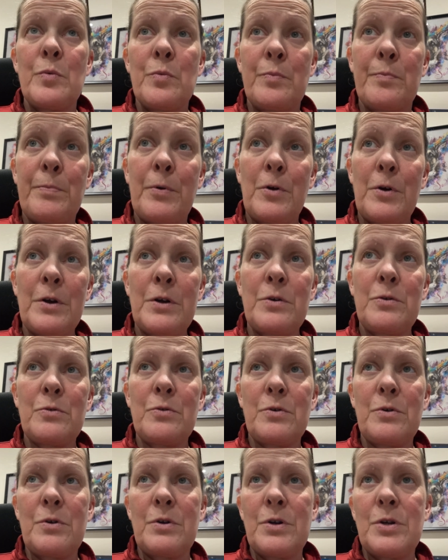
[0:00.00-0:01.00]
bark
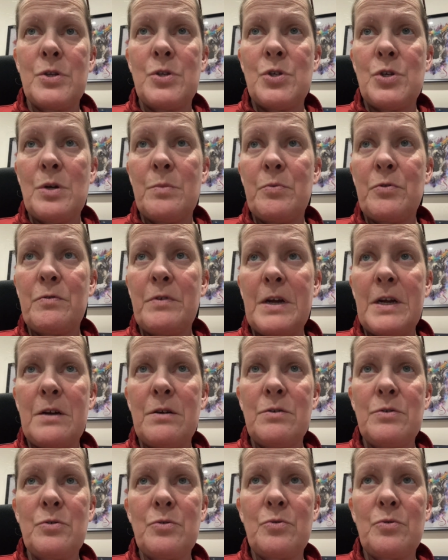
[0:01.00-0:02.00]
or jump
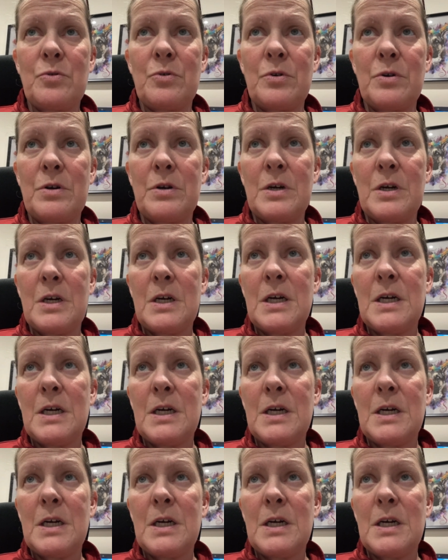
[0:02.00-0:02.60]
around or